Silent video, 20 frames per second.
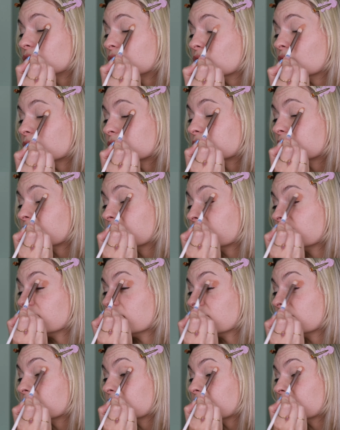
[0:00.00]
dulce
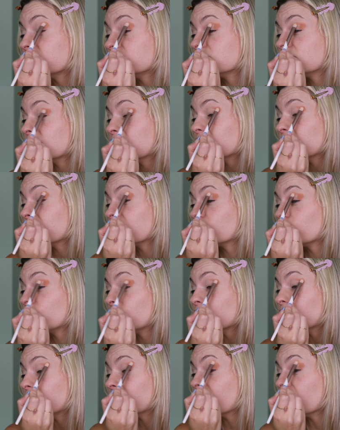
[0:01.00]
de leche and
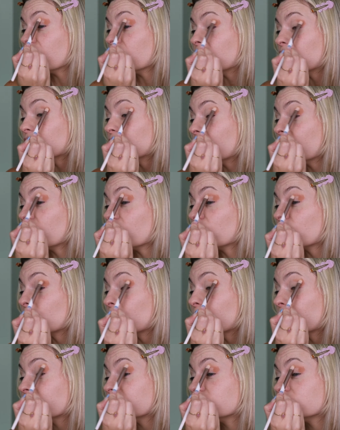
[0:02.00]
put that on our
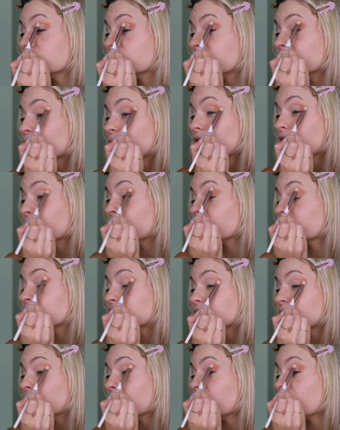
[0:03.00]
windshield wiper
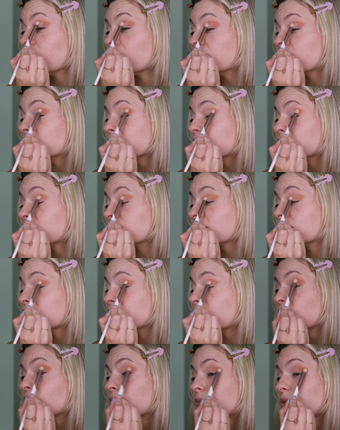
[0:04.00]
spots,
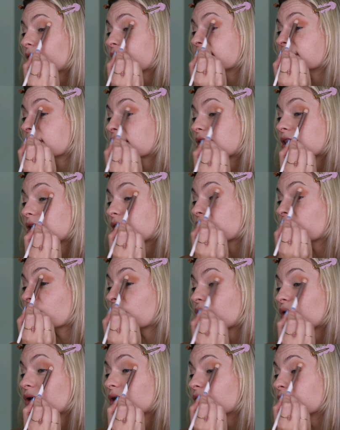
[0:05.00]
or basically the
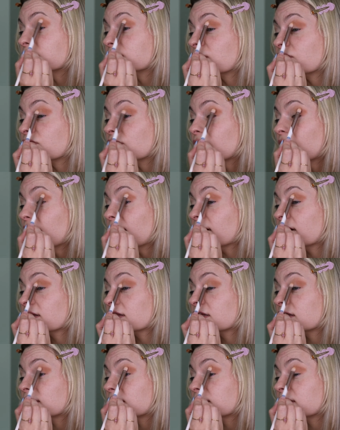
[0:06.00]
crease of your
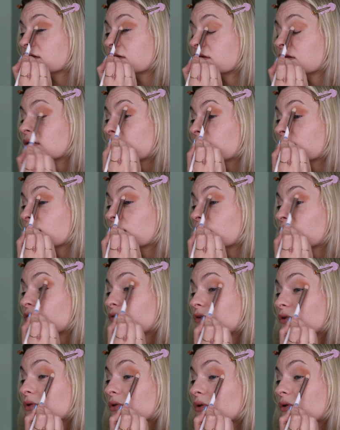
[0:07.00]
eyelid. I don't know
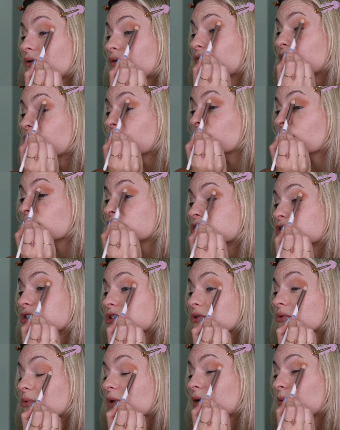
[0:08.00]
if you know the
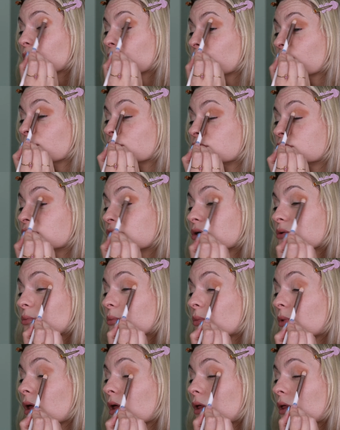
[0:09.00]
windshield wiper motion,
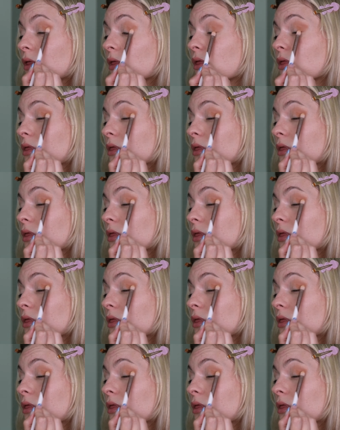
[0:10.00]
but